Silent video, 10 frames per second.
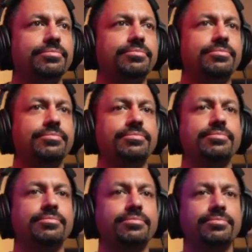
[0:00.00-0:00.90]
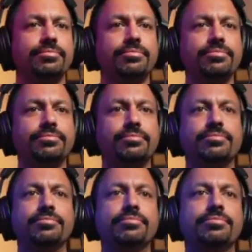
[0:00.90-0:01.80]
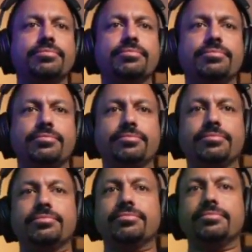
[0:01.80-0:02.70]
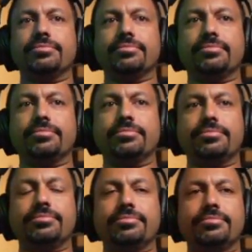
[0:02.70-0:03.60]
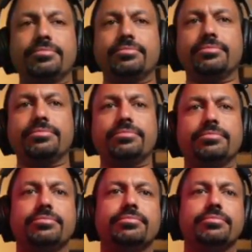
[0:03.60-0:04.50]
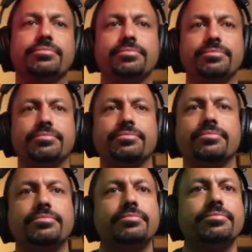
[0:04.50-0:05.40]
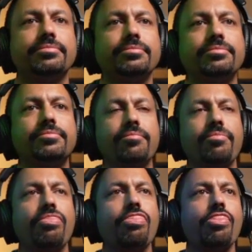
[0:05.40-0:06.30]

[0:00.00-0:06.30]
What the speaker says: This person isn't speaking.